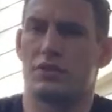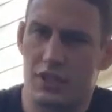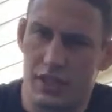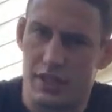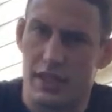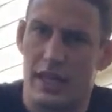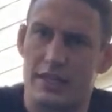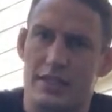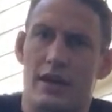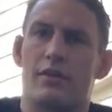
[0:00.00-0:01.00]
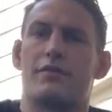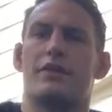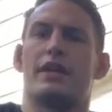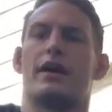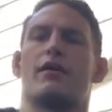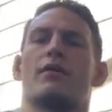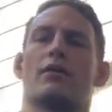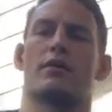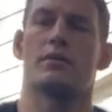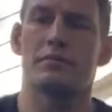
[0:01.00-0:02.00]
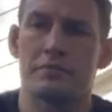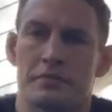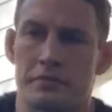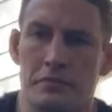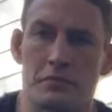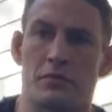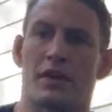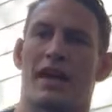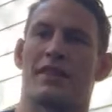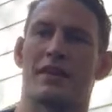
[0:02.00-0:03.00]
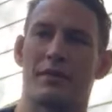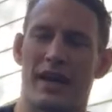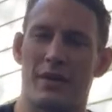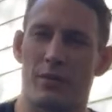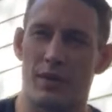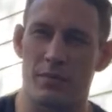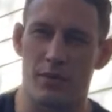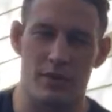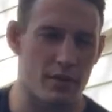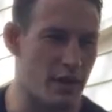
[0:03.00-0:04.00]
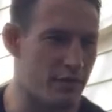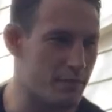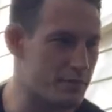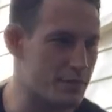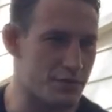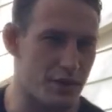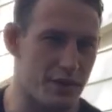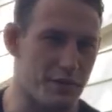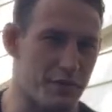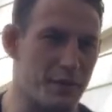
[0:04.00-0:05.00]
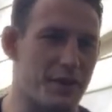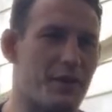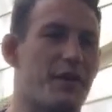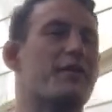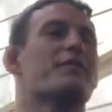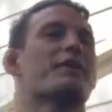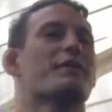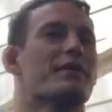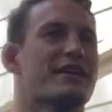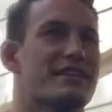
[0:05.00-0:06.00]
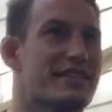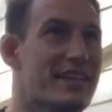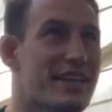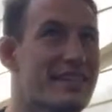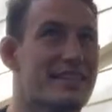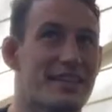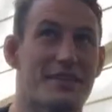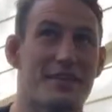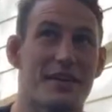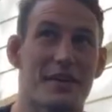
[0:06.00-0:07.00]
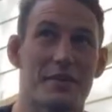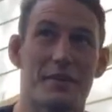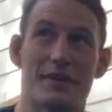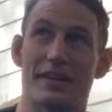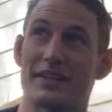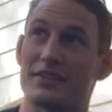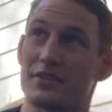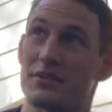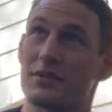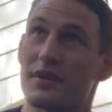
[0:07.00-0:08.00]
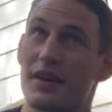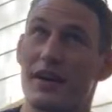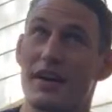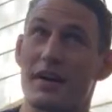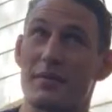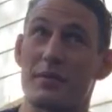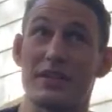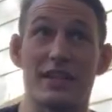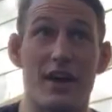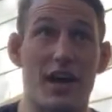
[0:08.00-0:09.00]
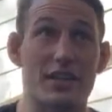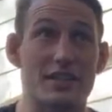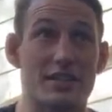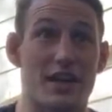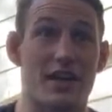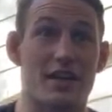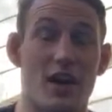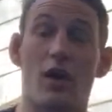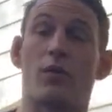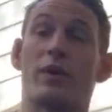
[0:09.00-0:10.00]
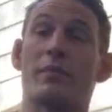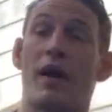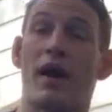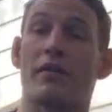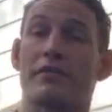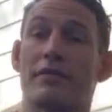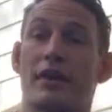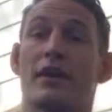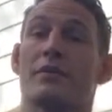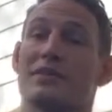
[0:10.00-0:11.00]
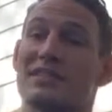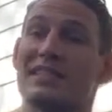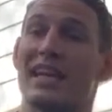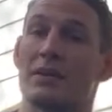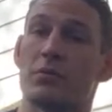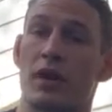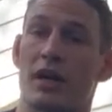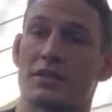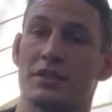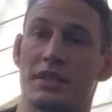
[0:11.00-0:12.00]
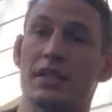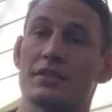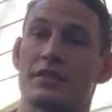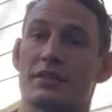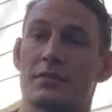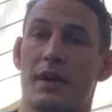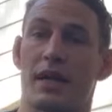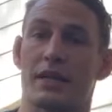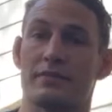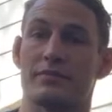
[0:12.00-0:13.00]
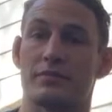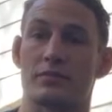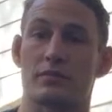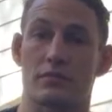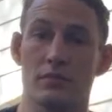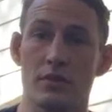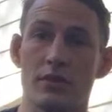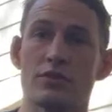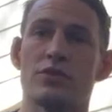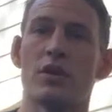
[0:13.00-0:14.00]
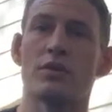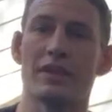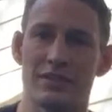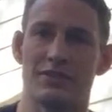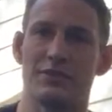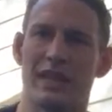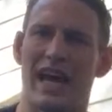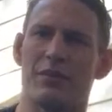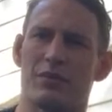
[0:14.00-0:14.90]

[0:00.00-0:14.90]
Shake the legs out, feet out. I think we had one more, and I'm just trying to recall of what it was that I said we were going to do. We did Agni, Wim Hof, which is getting more oxygen into the body. So let's do that.